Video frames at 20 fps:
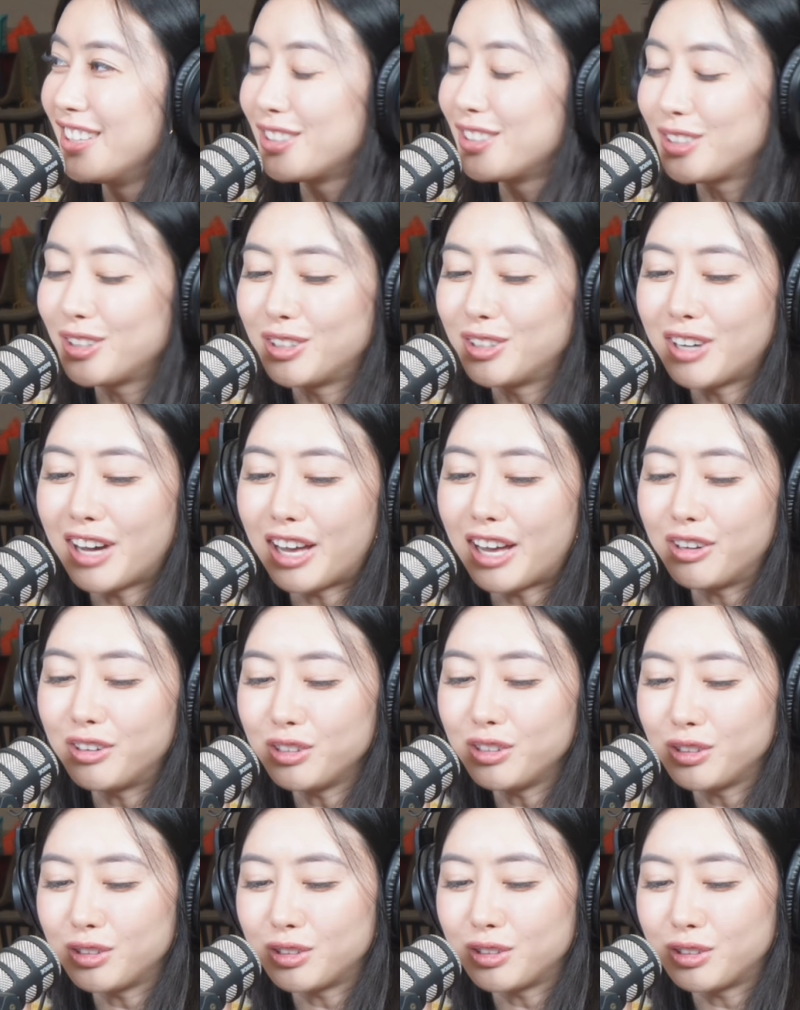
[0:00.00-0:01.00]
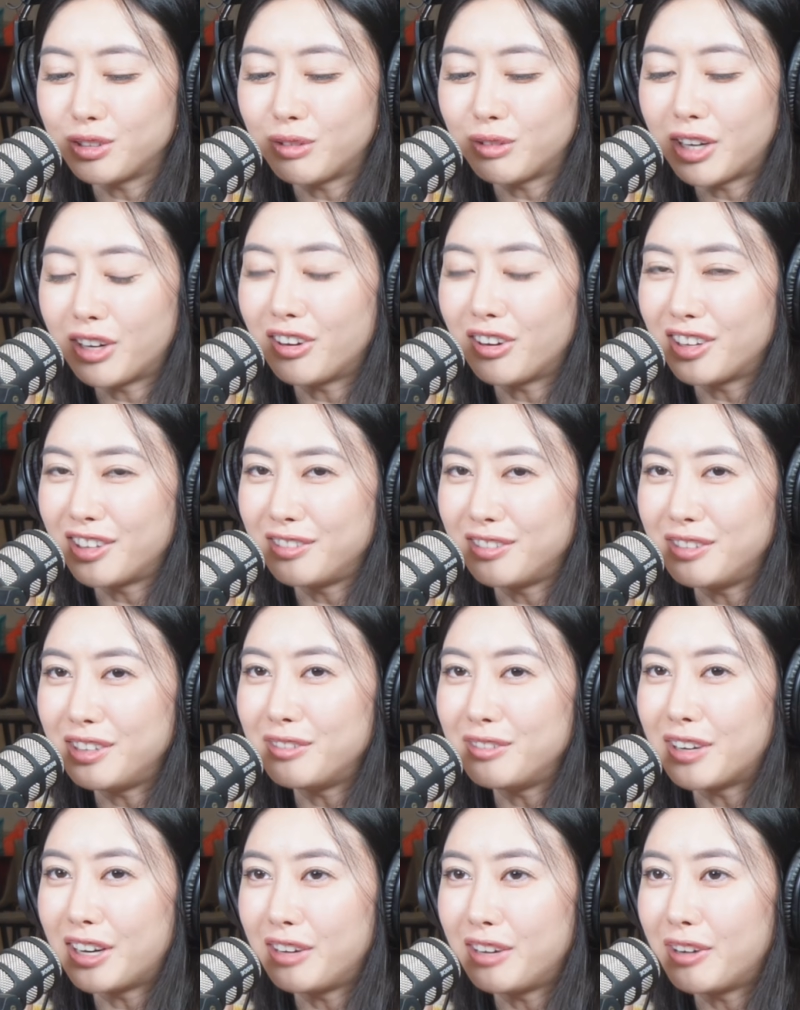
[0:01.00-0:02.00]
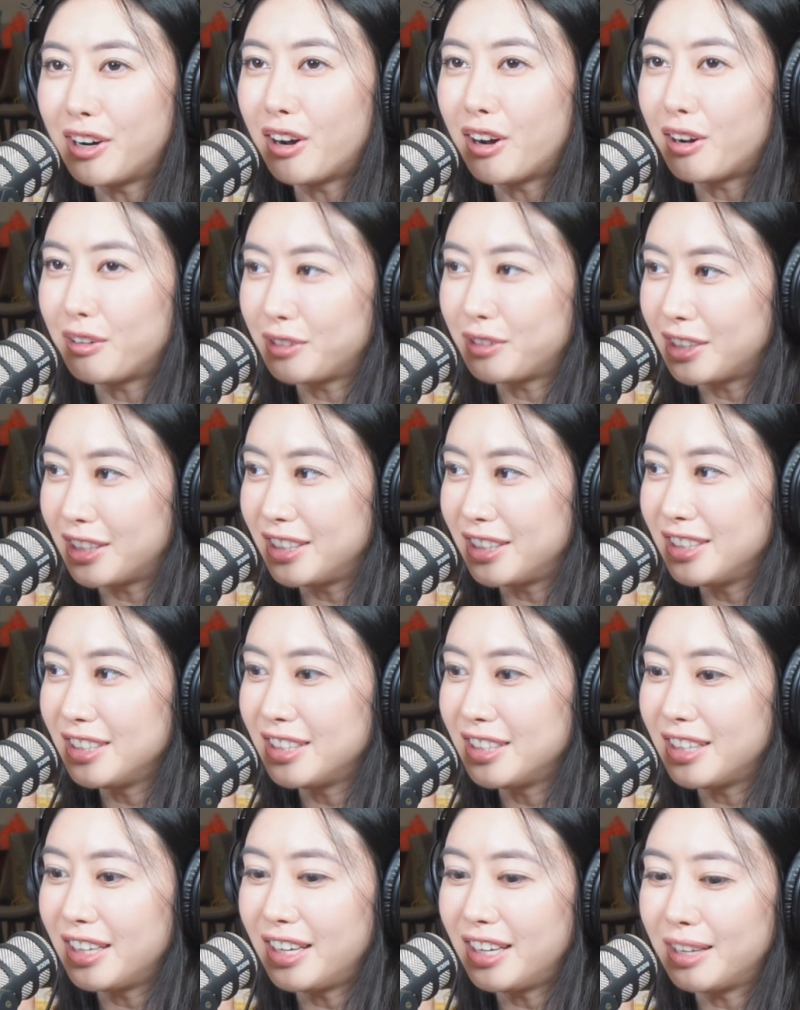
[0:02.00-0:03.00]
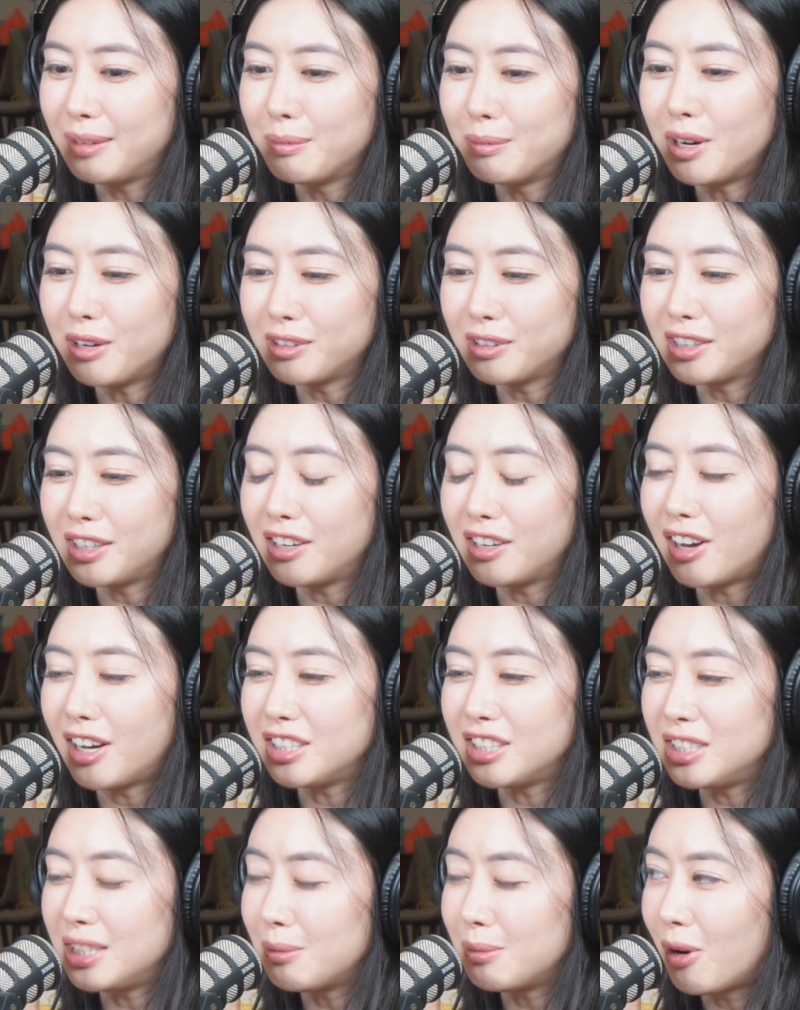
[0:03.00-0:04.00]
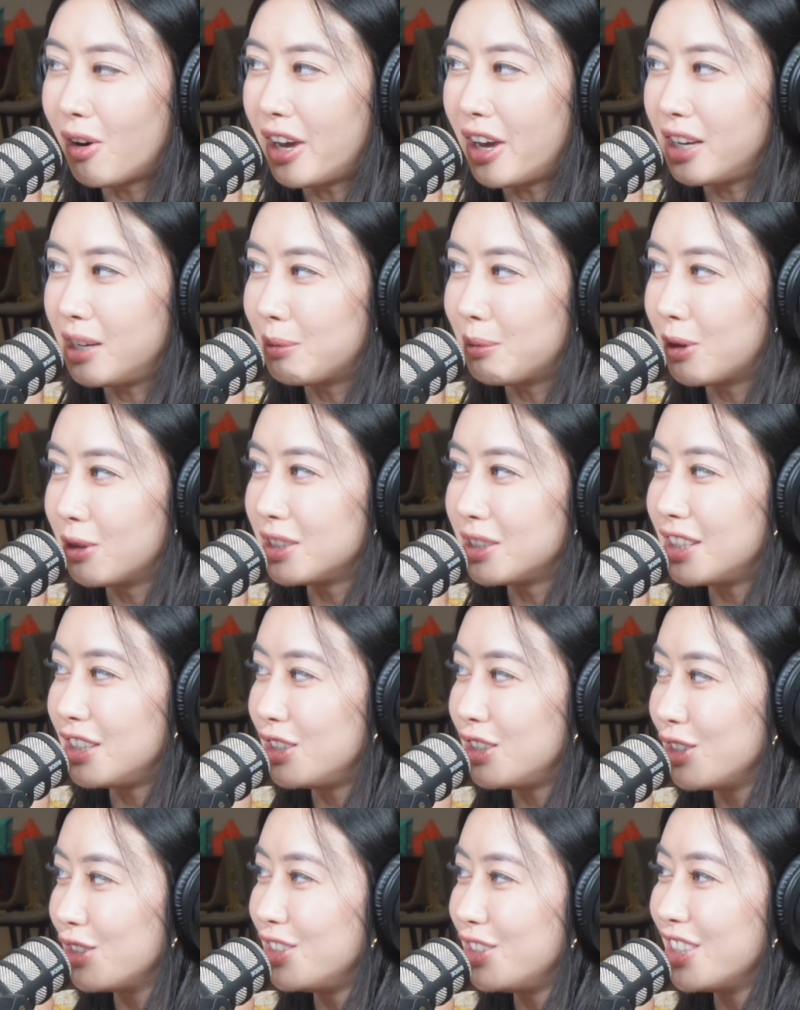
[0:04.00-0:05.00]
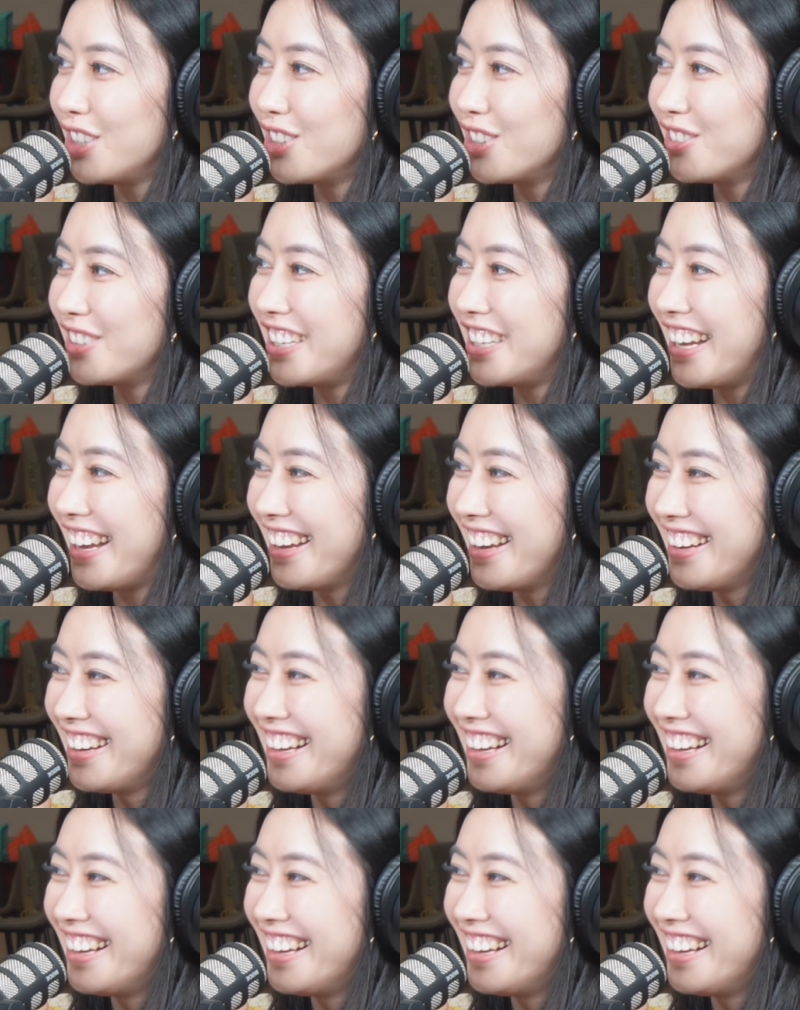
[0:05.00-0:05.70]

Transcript: So I go to One Holland V very, very often. And more often than not, I see more animals than children over there.